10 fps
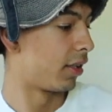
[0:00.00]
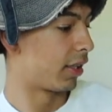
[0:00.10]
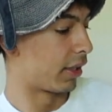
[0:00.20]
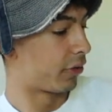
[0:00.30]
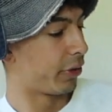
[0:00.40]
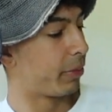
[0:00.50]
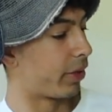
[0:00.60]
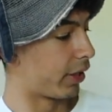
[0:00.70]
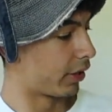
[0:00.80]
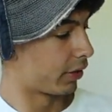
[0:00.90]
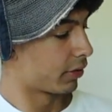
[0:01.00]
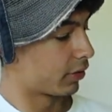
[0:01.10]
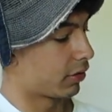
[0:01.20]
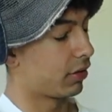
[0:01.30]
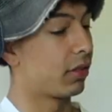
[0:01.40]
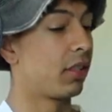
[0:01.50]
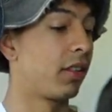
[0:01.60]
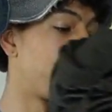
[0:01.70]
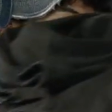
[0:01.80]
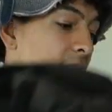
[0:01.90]
I got three pairs,
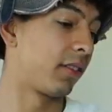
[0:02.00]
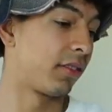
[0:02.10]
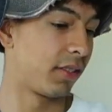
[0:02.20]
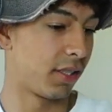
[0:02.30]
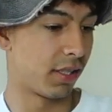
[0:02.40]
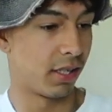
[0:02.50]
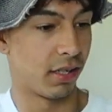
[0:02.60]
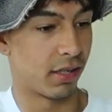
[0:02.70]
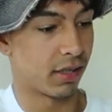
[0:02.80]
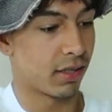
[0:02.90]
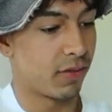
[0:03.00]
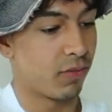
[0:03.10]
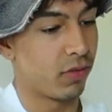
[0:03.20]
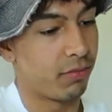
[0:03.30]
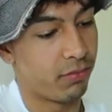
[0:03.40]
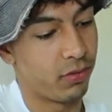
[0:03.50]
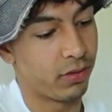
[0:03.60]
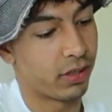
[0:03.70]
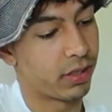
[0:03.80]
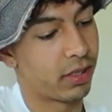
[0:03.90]
and then I got one
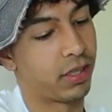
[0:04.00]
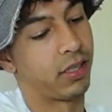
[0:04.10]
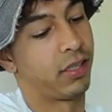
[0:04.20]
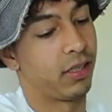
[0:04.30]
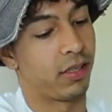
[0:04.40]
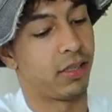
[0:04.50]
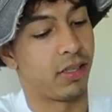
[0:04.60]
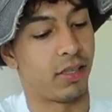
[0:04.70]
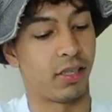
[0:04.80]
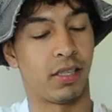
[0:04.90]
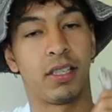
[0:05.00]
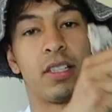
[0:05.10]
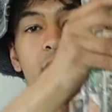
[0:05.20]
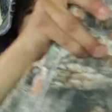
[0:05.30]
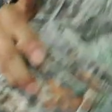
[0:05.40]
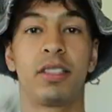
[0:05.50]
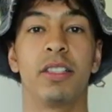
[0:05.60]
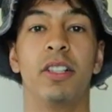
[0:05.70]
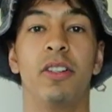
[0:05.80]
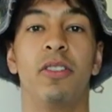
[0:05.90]
more.
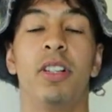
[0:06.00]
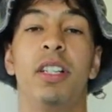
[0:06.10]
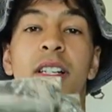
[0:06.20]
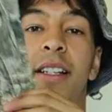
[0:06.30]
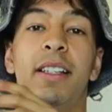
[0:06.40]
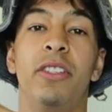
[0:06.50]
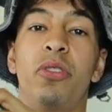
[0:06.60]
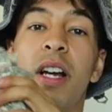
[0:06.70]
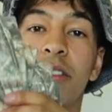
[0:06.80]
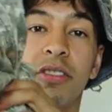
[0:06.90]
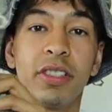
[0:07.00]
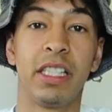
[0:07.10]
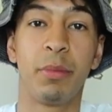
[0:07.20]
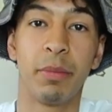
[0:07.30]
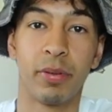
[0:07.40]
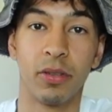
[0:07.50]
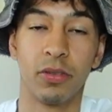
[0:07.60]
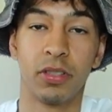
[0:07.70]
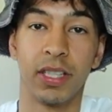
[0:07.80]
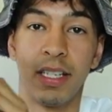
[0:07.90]
So, you guys already seen me
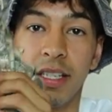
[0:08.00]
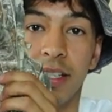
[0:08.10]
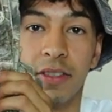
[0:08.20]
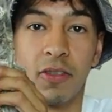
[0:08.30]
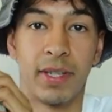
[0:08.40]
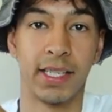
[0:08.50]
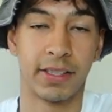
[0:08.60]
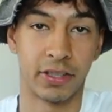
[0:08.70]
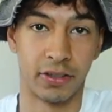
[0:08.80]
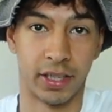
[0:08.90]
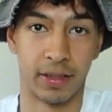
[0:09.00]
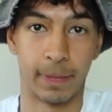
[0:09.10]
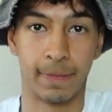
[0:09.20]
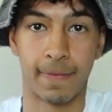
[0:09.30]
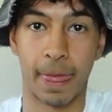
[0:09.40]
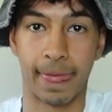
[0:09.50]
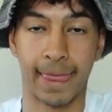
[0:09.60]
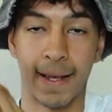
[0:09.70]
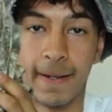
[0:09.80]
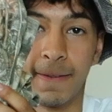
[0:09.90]
post in these on my
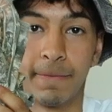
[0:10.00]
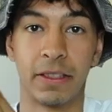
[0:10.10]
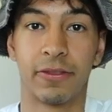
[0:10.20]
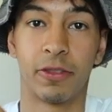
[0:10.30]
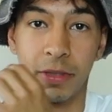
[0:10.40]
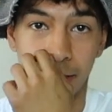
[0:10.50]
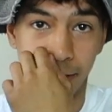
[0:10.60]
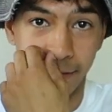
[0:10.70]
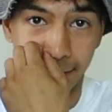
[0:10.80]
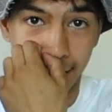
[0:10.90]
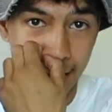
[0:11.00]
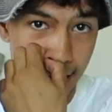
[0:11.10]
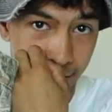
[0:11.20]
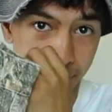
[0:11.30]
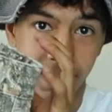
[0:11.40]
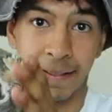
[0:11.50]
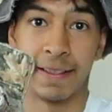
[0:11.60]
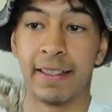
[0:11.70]
Instagram. Um, these are from the GV Gallery.